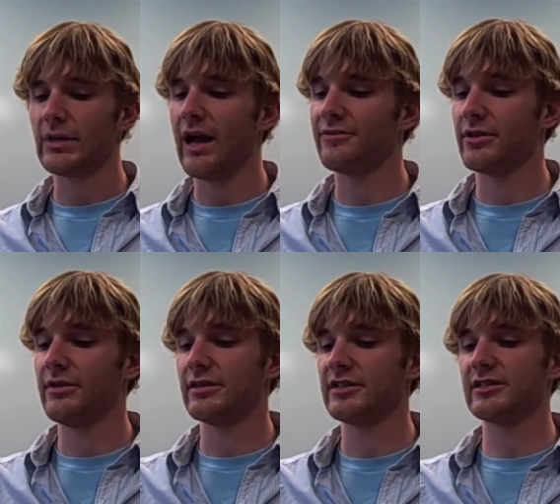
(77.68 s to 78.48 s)
after
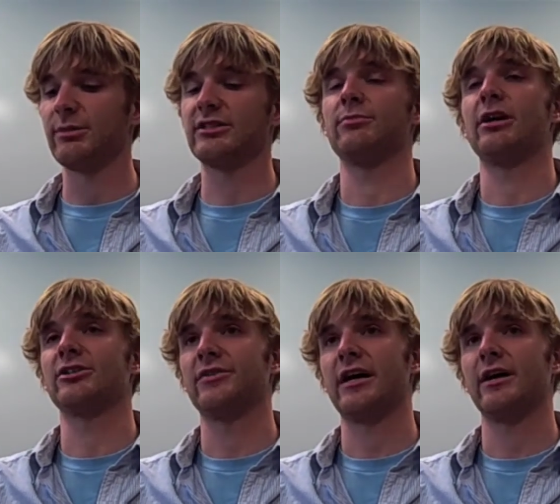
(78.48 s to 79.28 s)
the six months in
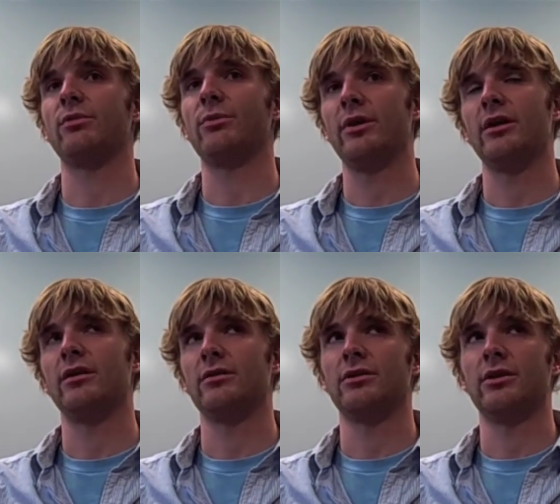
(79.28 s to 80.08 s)
Braunschweig, when
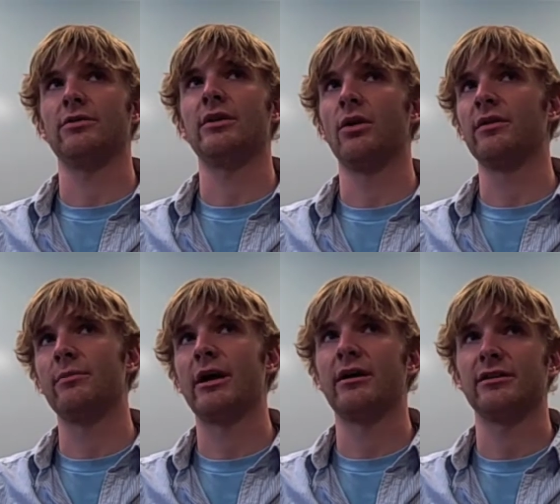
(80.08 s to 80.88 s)
we, you know, the, all the
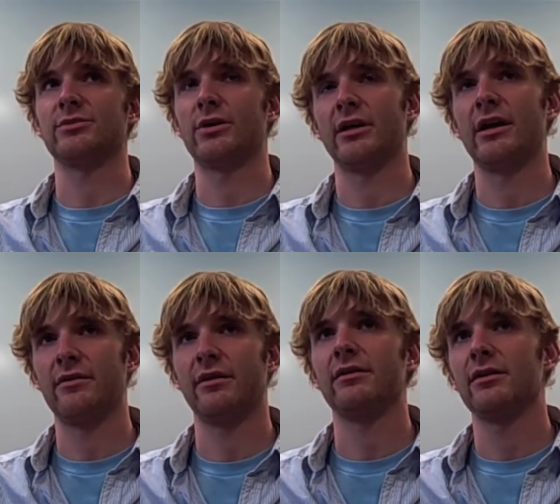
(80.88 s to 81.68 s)
Americans were
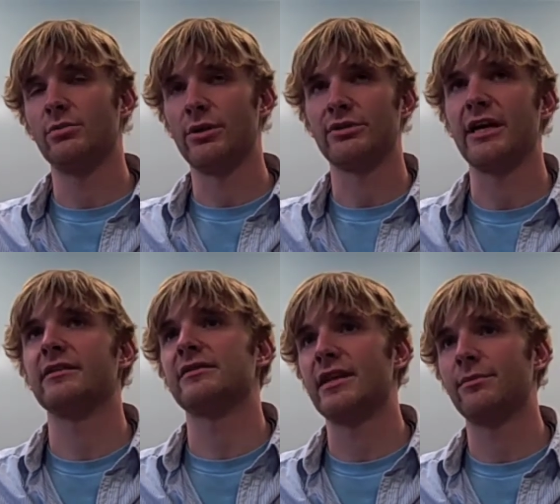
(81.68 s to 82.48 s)
together, we were
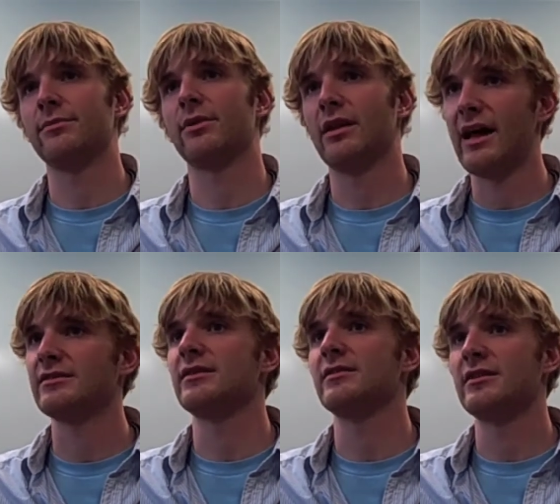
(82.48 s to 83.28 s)
taking the same
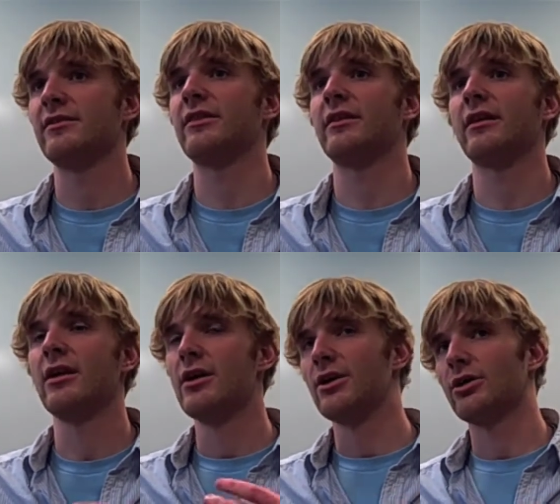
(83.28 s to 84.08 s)
classes and everything,
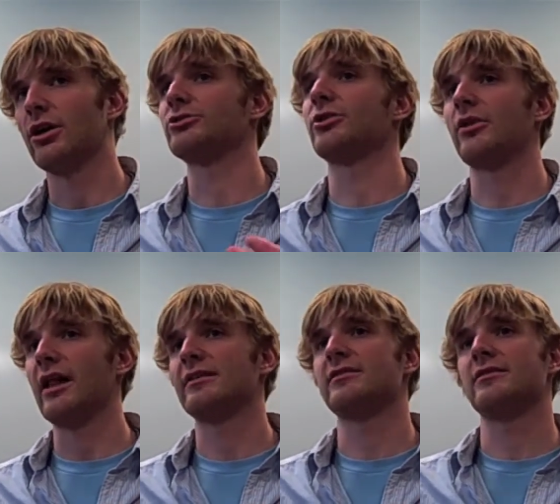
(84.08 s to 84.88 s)
cultural
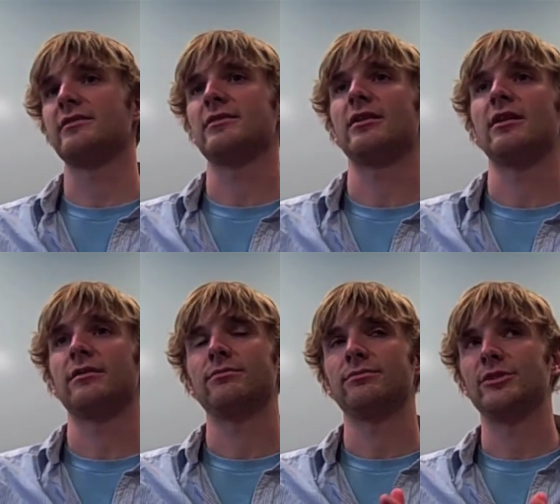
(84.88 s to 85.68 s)
classes, uh,
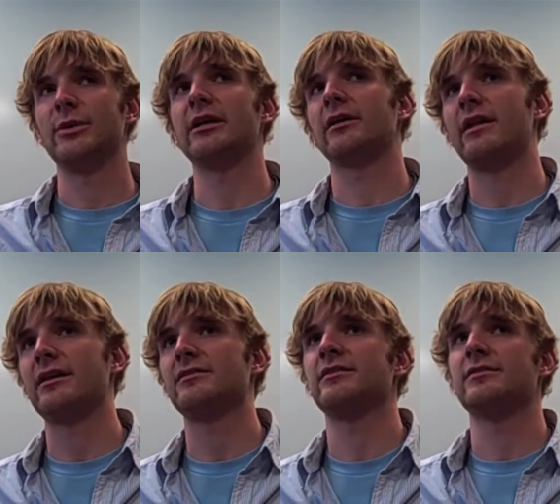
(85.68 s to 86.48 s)
speaking
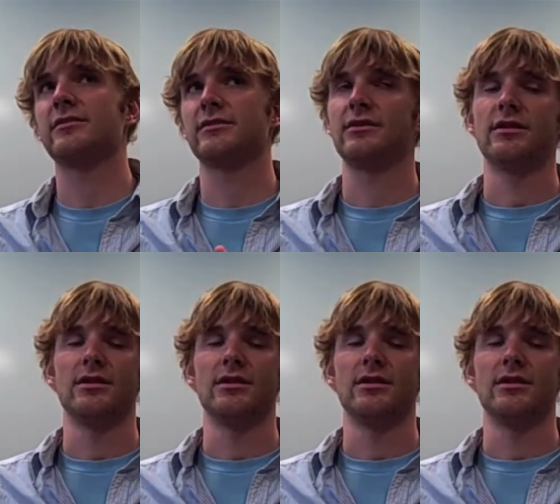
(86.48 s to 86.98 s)
classes,